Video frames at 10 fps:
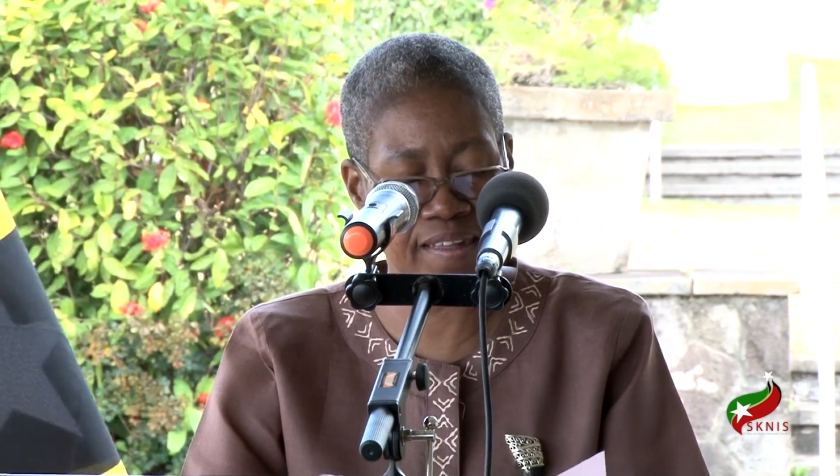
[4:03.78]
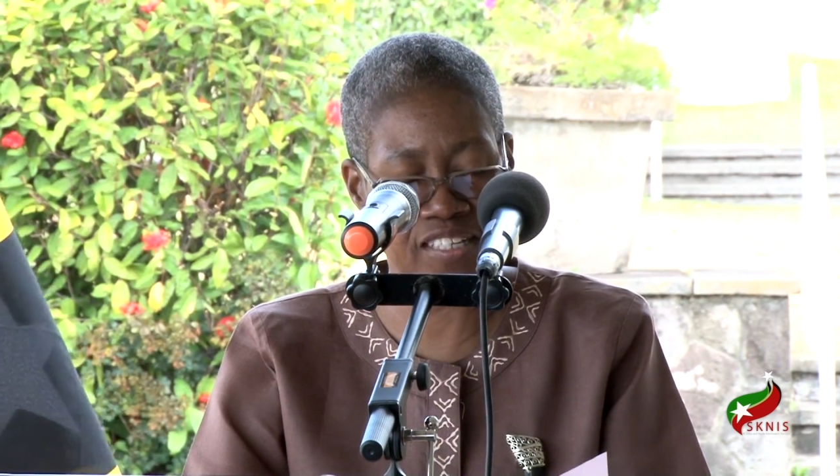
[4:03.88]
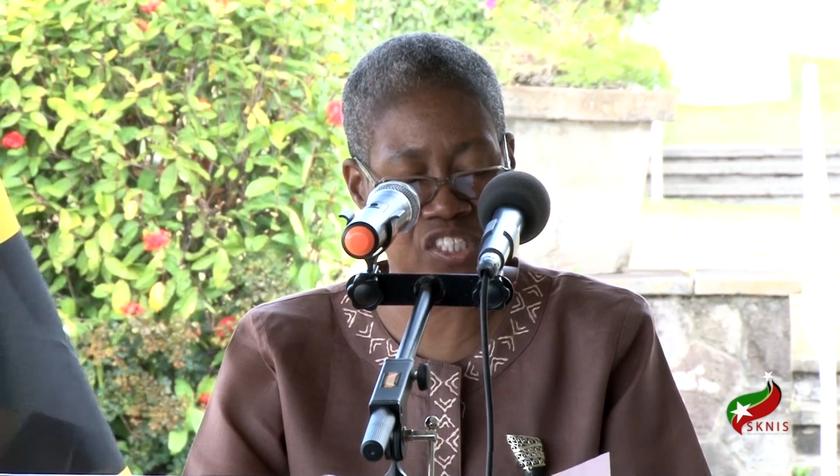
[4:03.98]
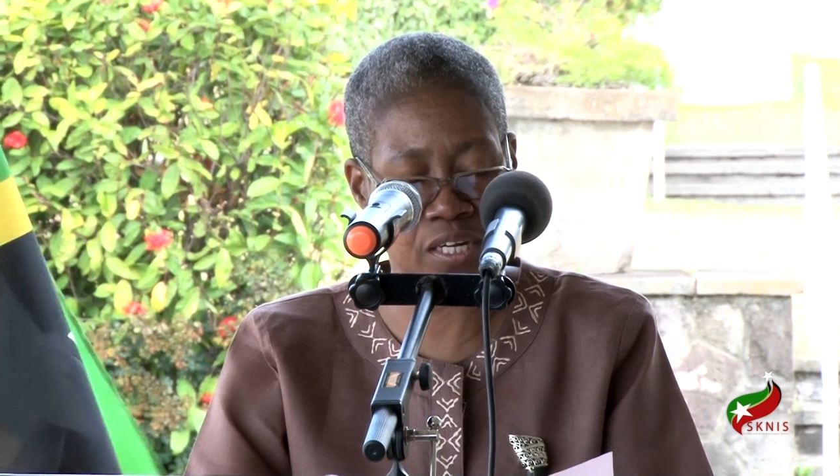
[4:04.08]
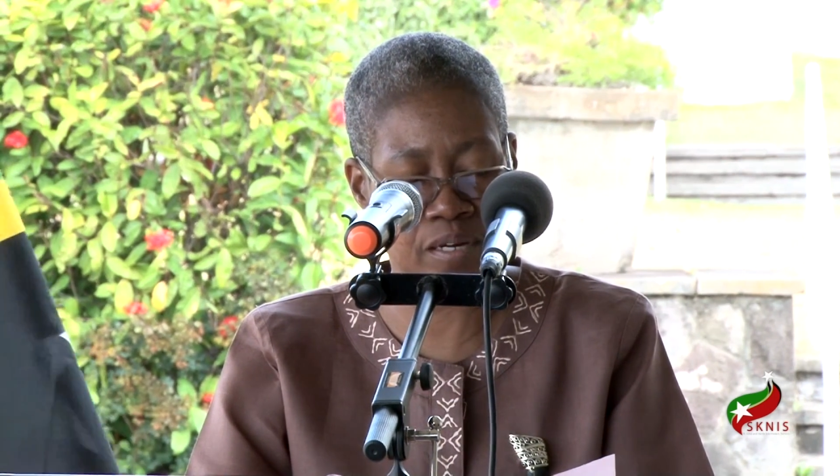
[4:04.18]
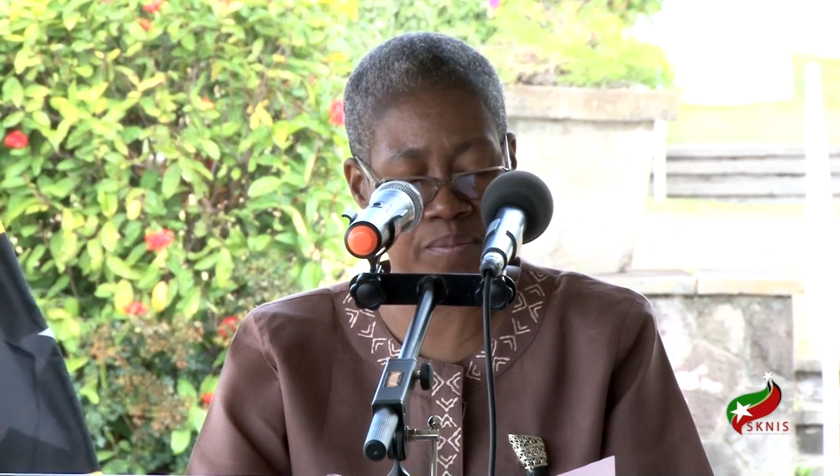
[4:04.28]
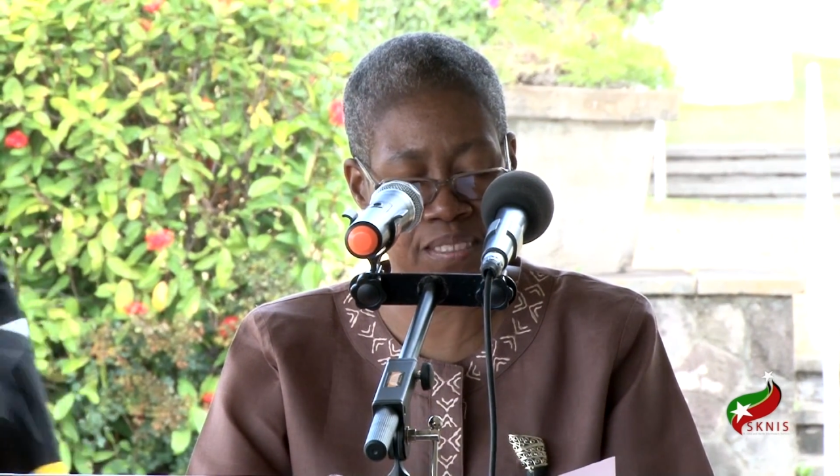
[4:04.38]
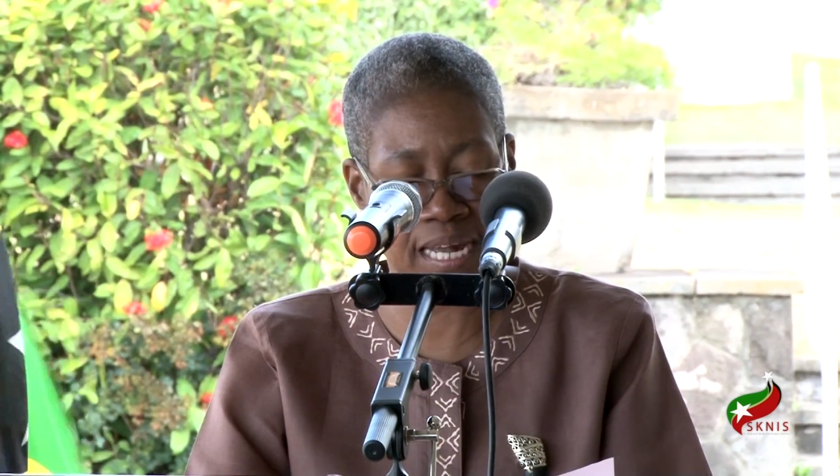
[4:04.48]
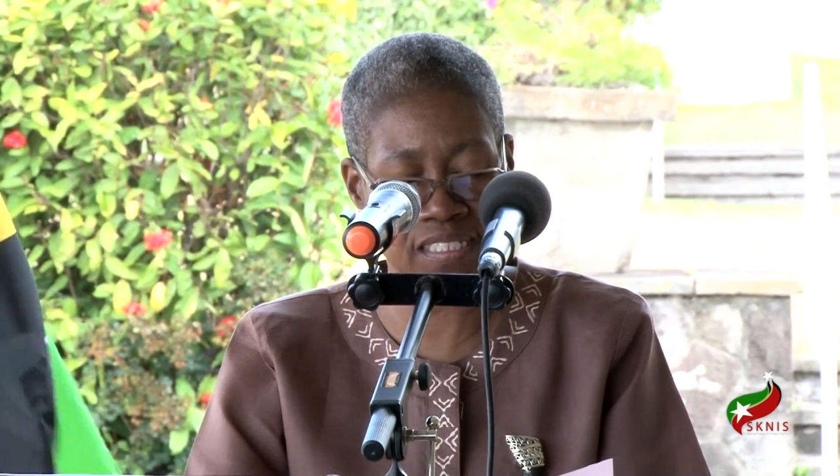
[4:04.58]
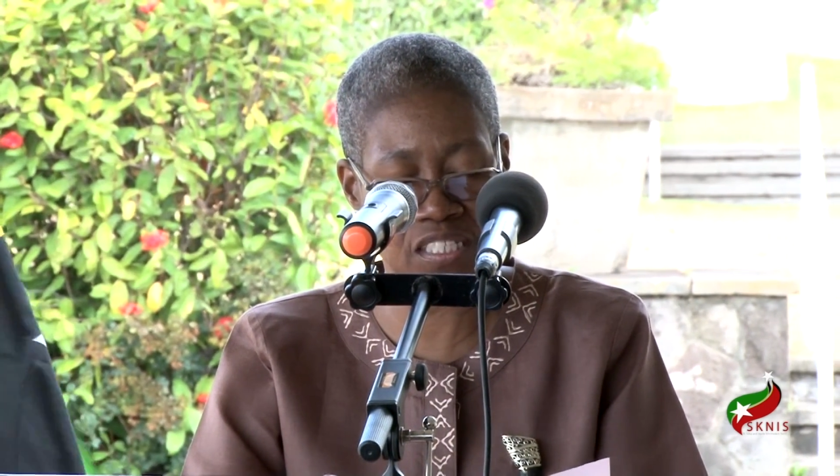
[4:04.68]
that
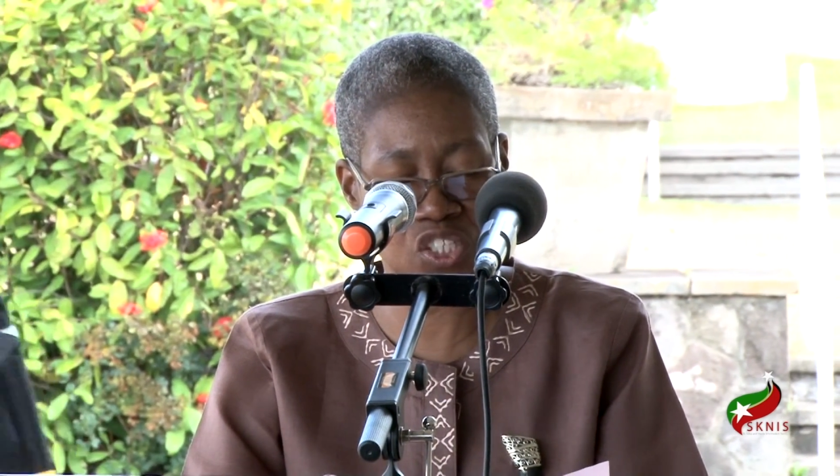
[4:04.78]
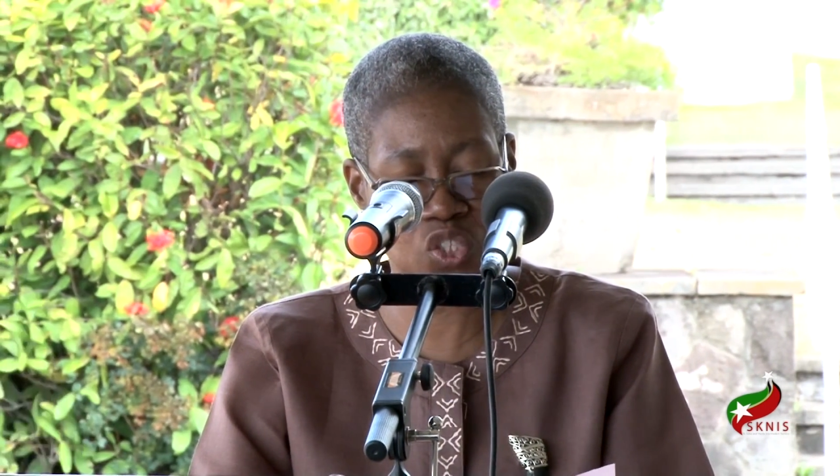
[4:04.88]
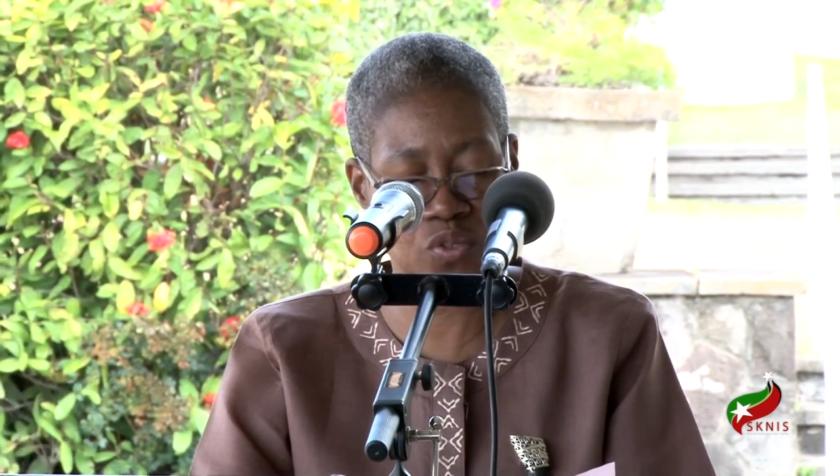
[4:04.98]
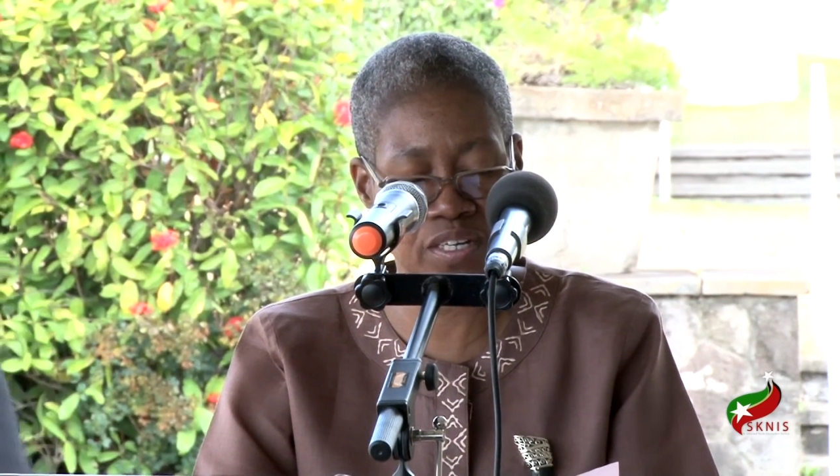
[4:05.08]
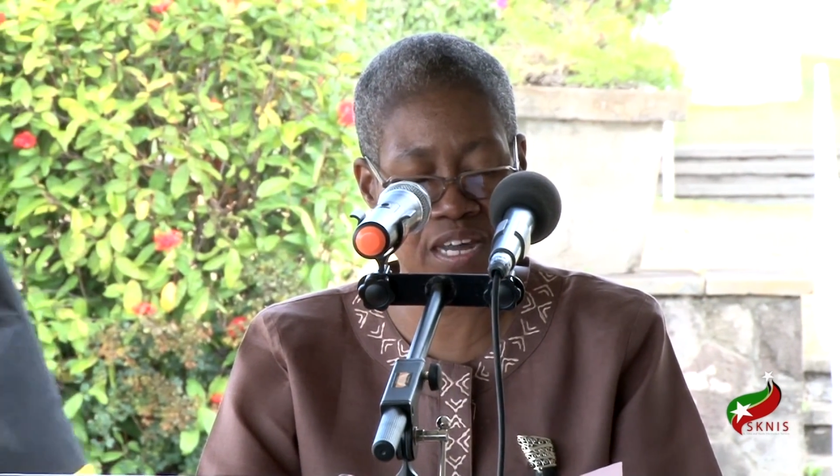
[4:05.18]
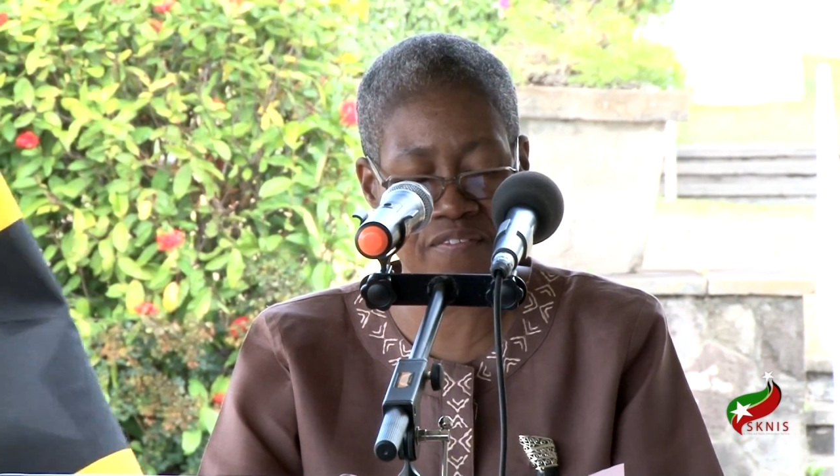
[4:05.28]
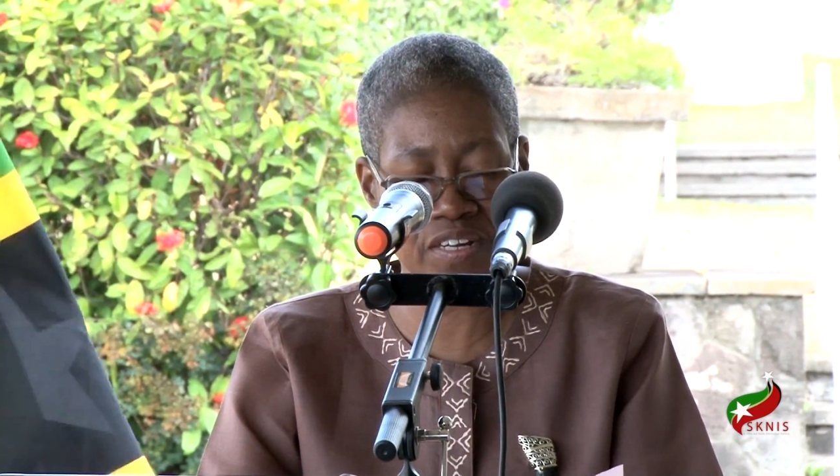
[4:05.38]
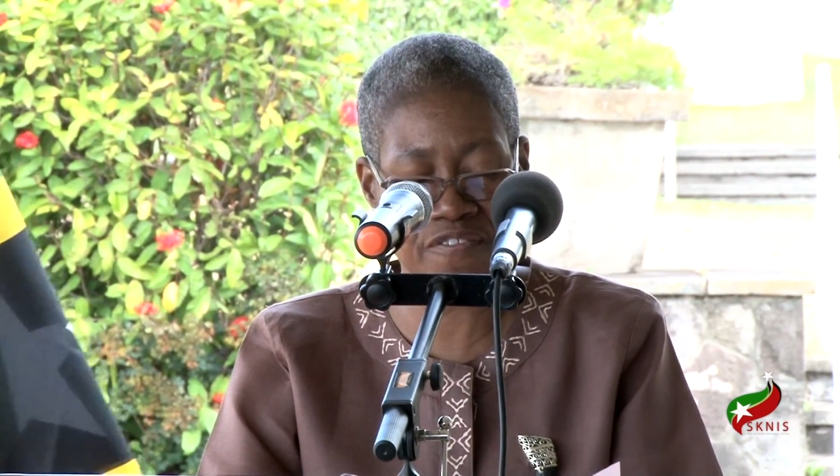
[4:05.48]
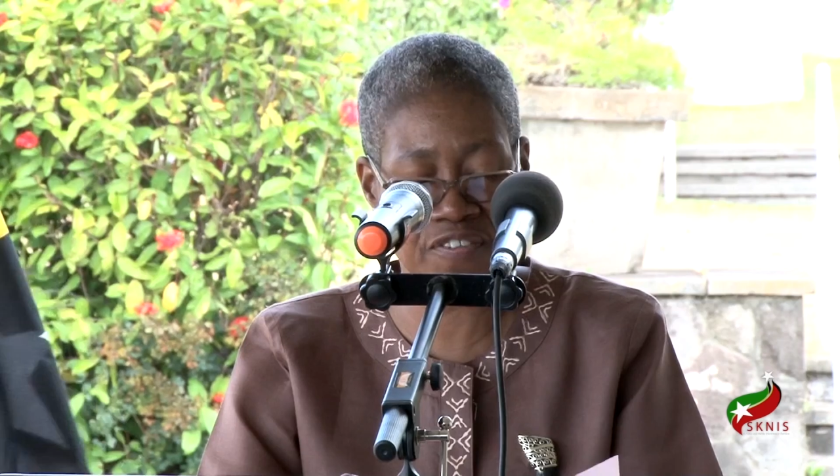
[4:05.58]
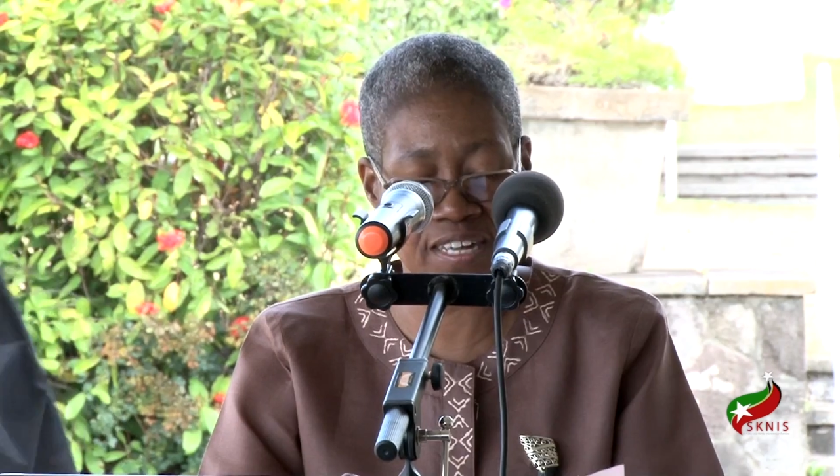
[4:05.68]
circumstances should never
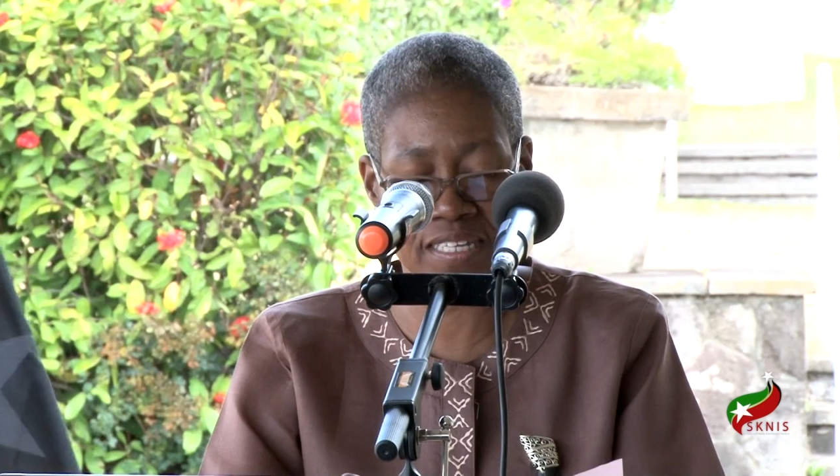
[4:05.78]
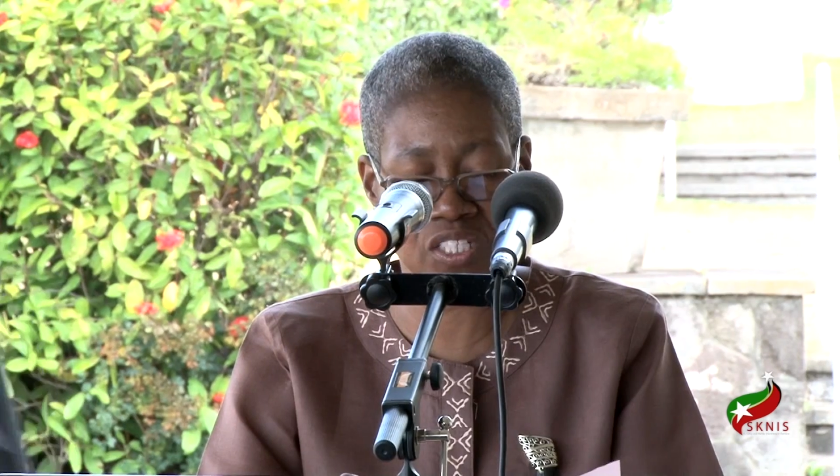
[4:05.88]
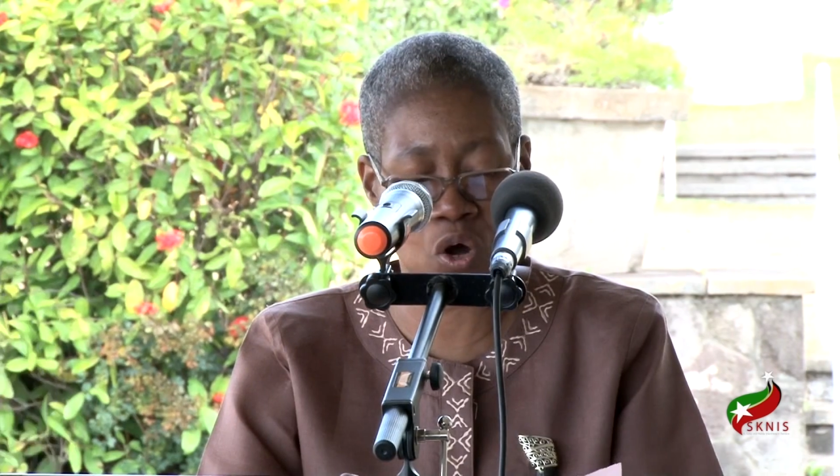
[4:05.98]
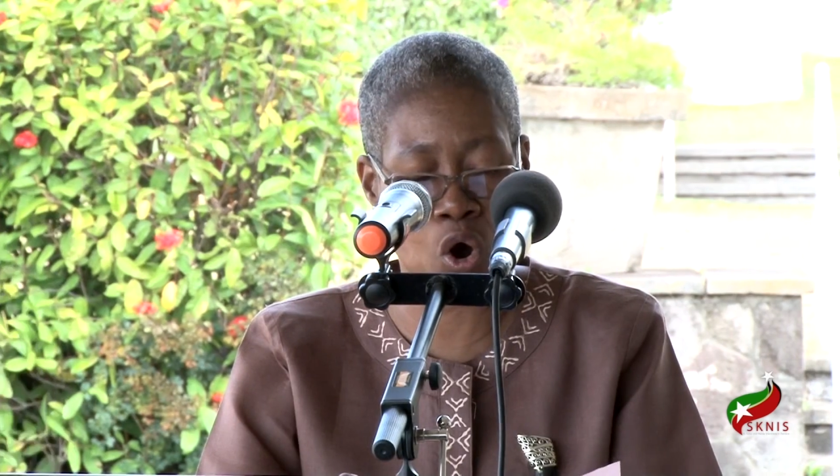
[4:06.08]
defeat